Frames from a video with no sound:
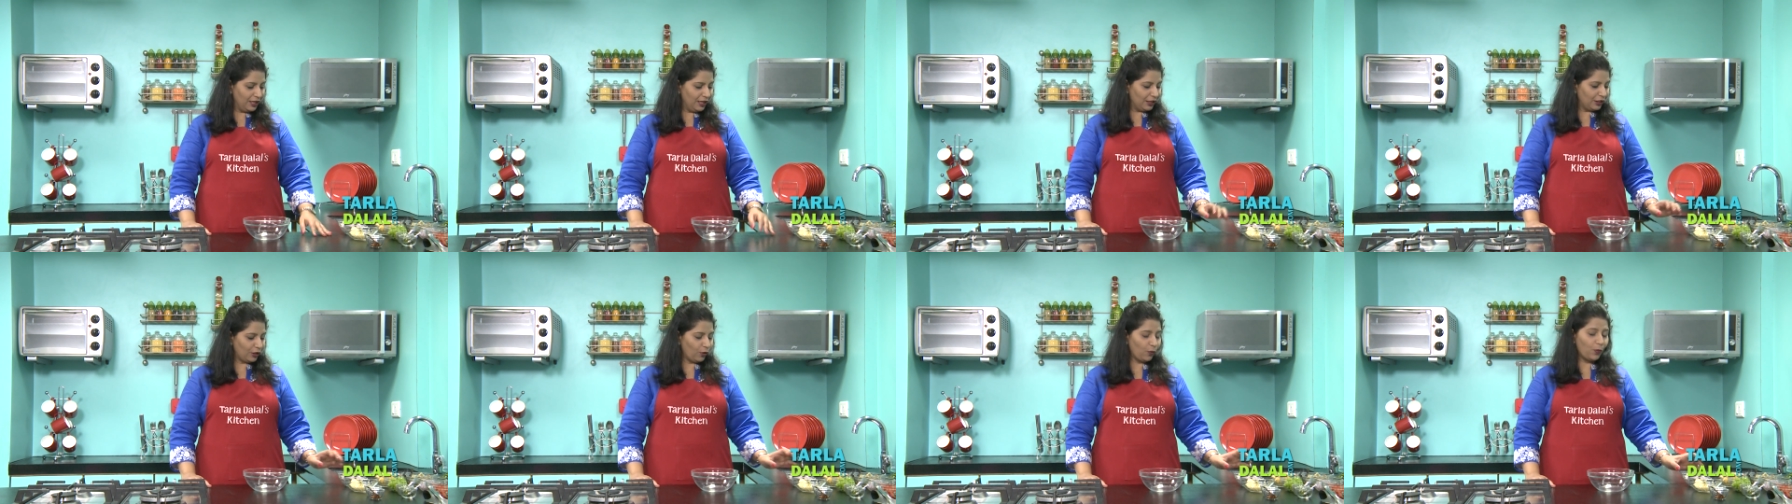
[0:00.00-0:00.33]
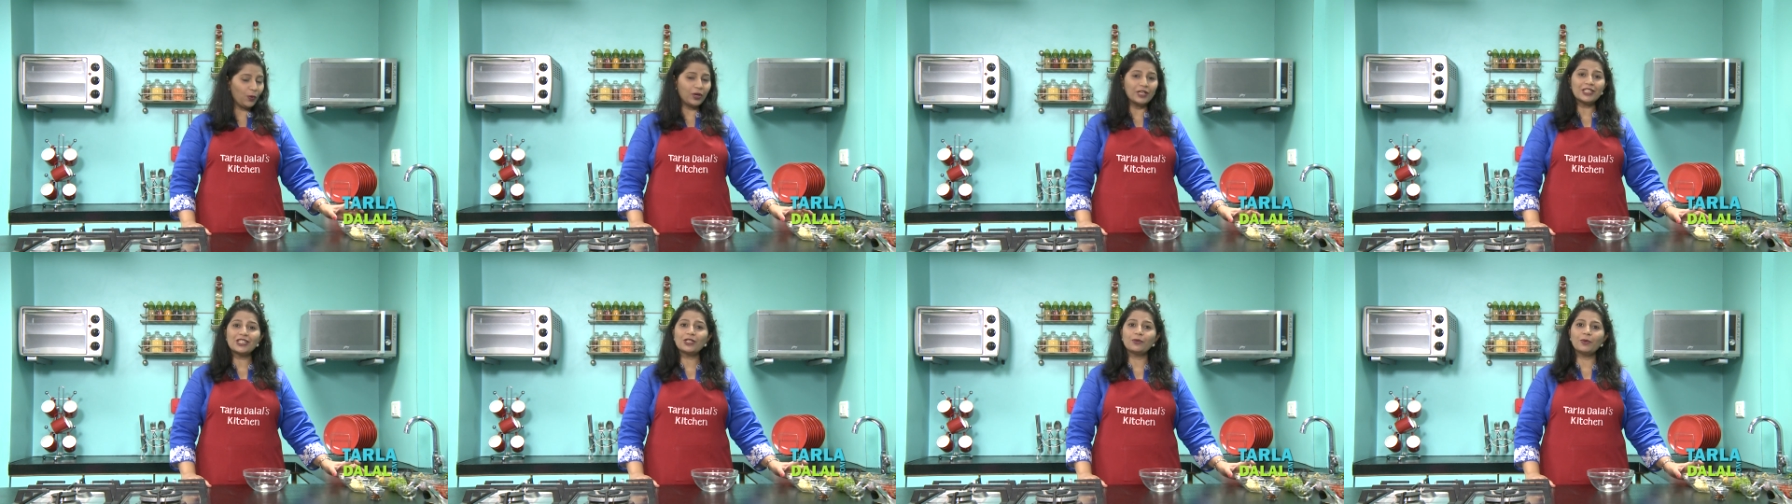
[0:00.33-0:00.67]
The
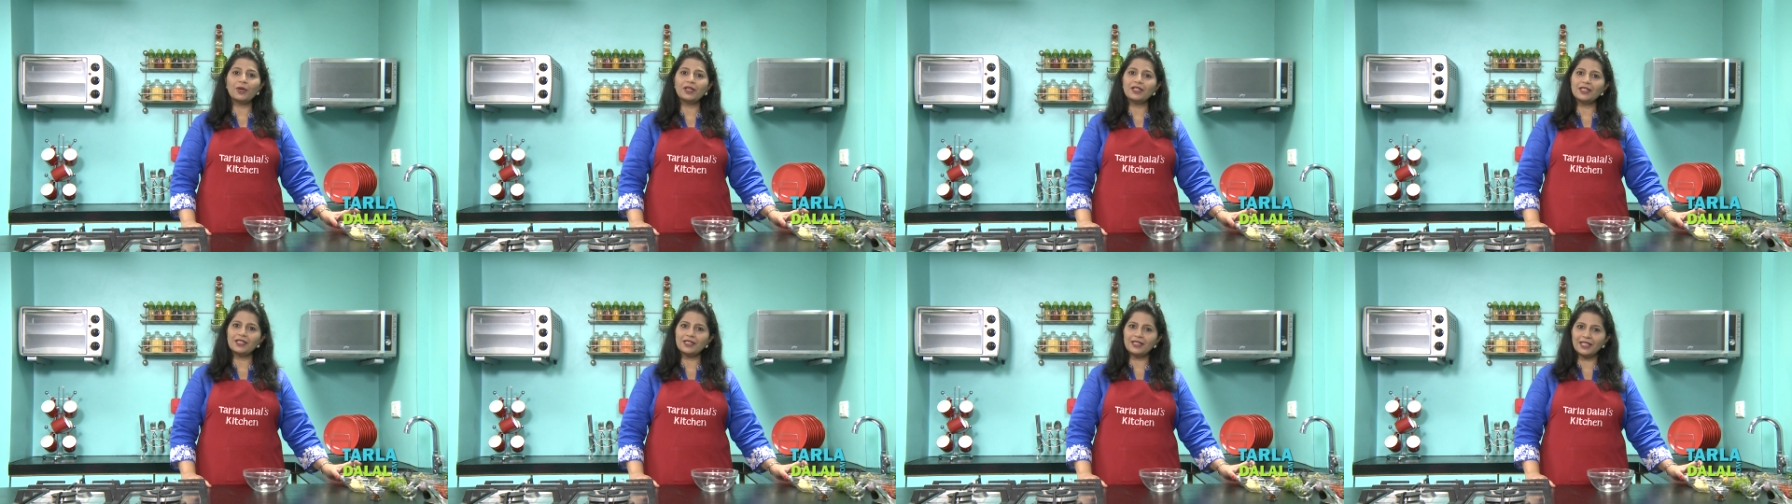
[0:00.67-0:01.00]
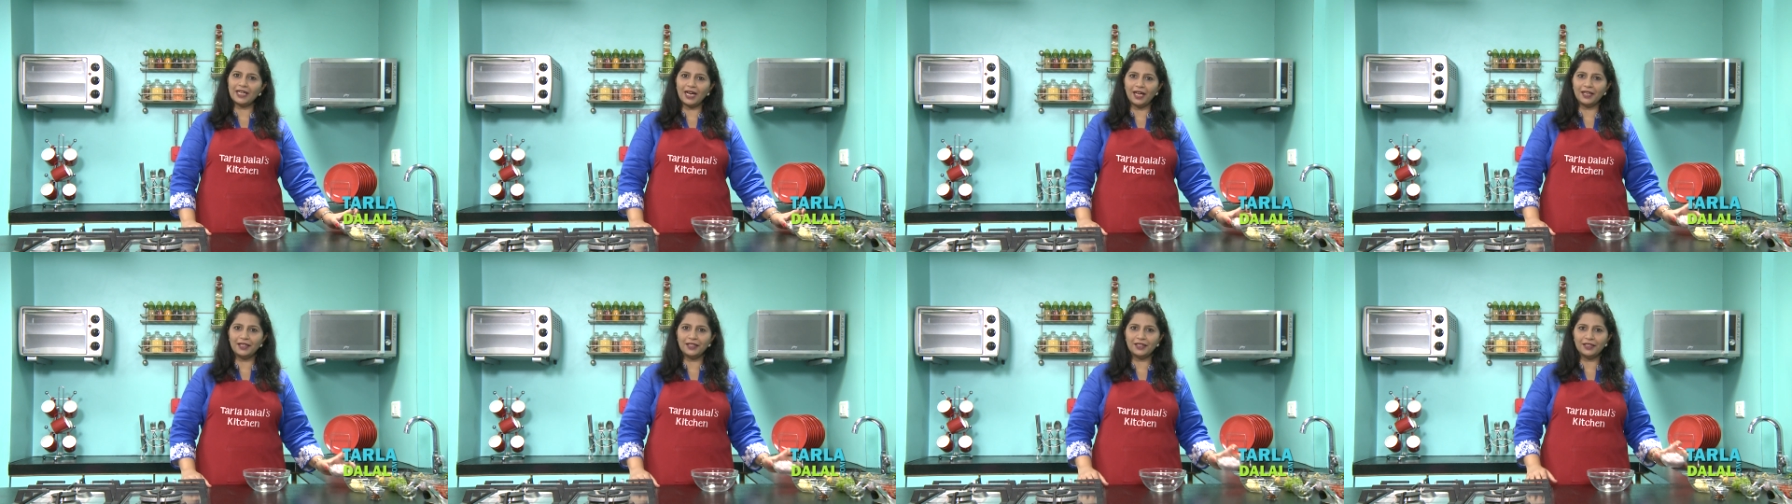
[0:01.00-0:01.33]
first one is the
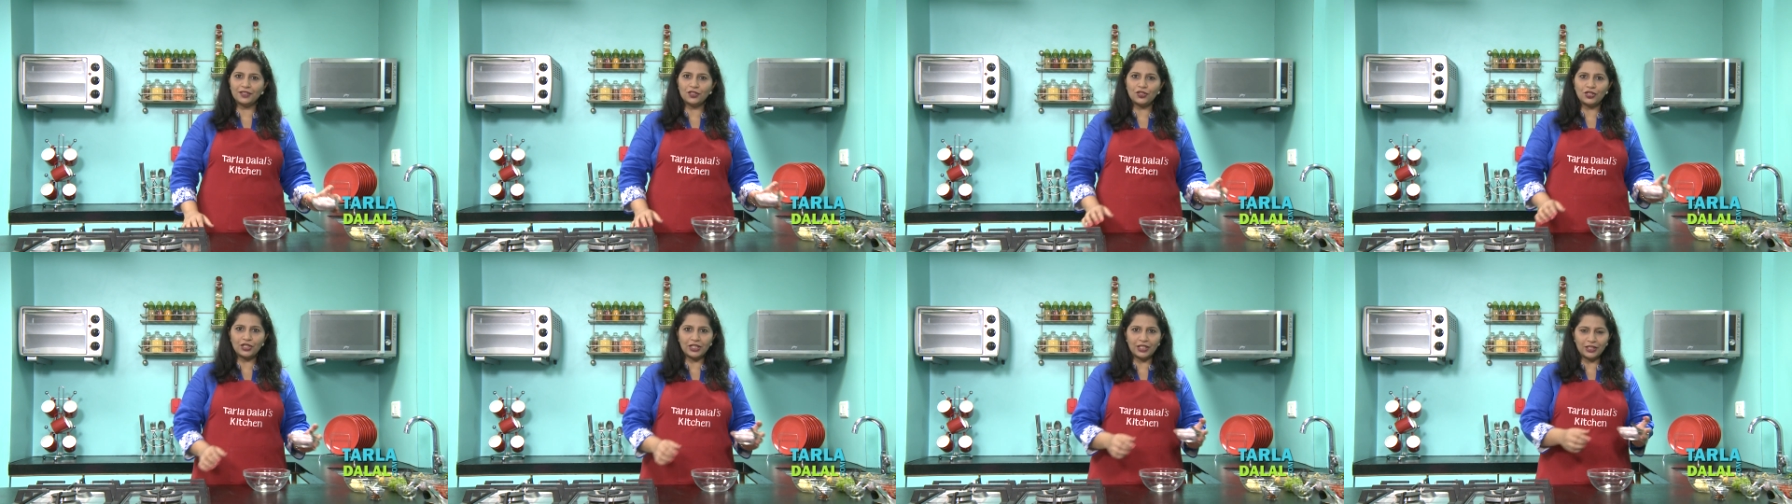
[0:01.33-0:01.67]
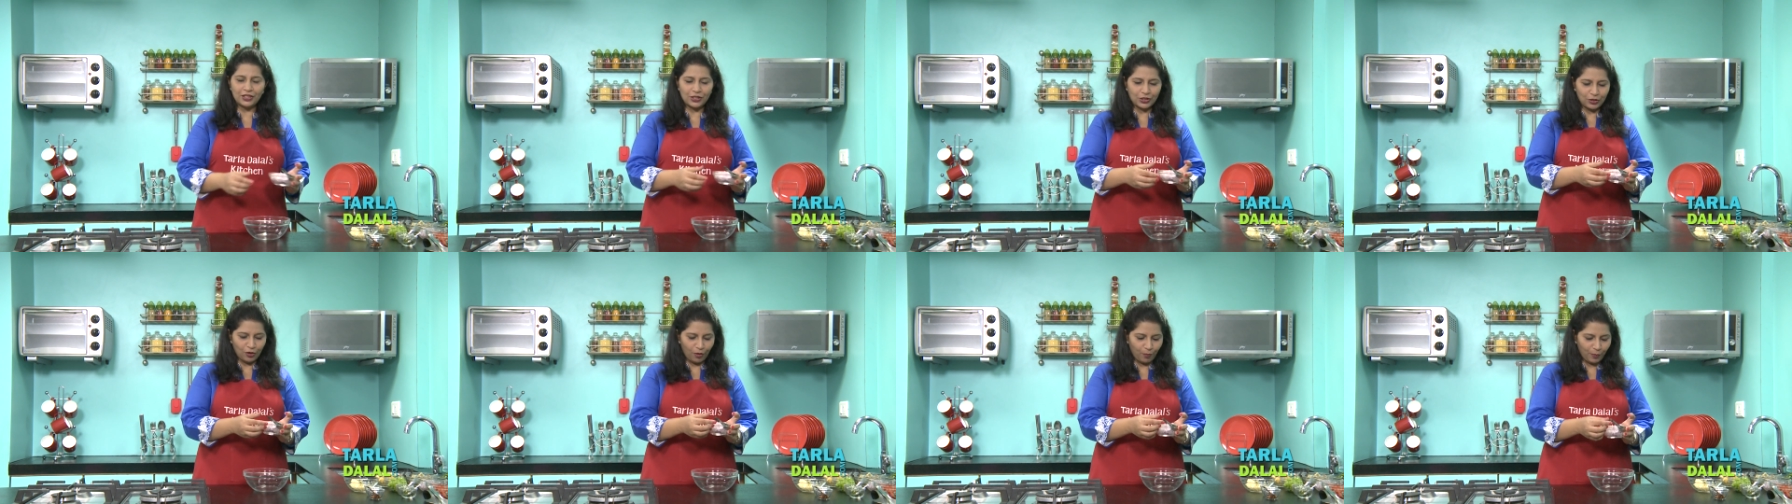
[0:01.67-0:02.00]
onion cheese
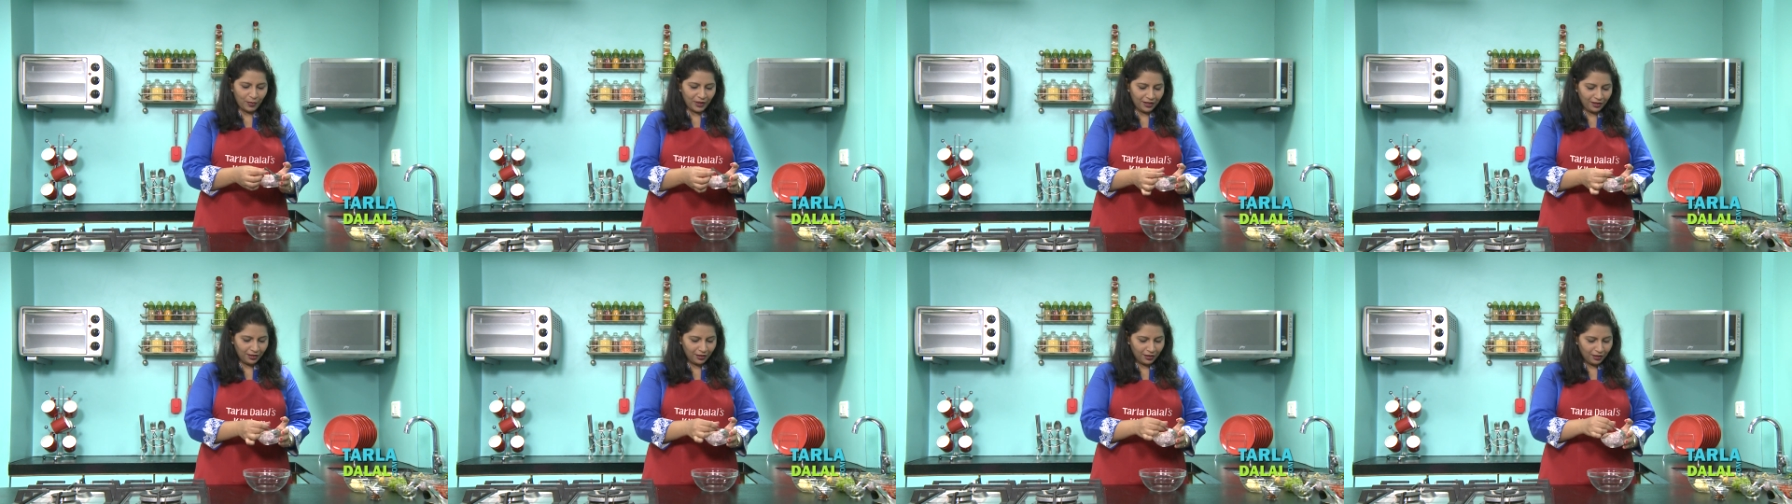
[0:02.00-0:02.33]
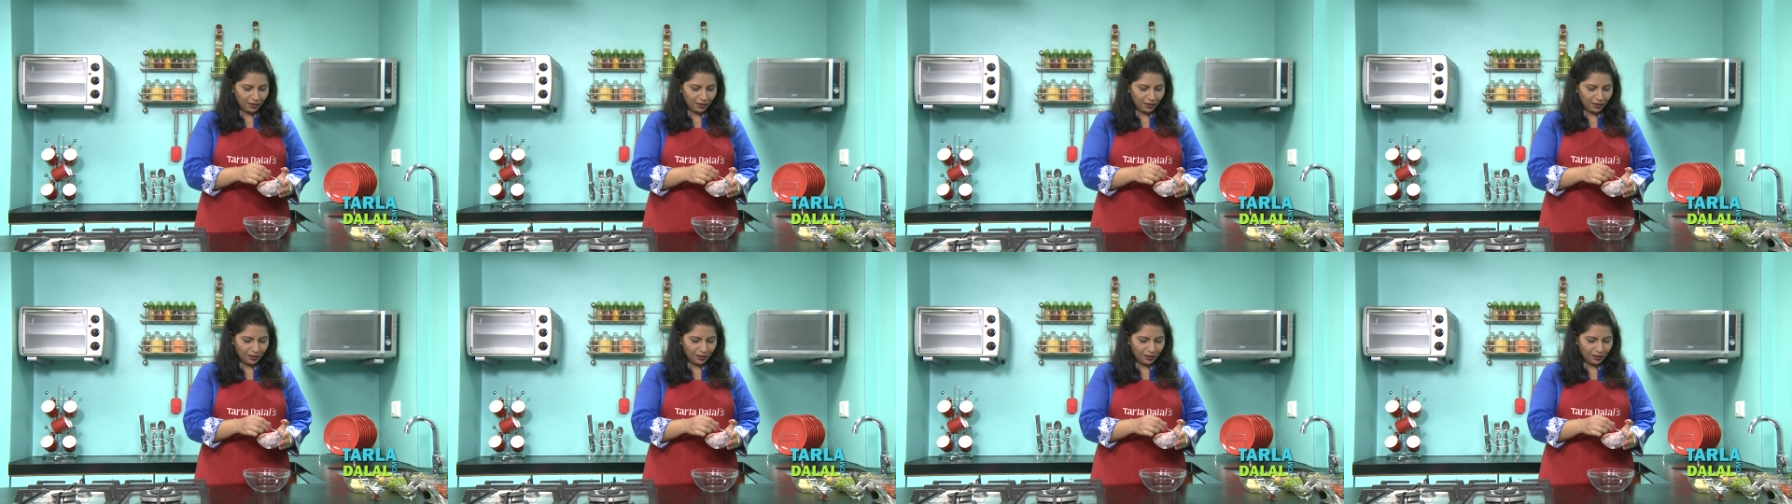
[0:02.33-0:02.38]
topping.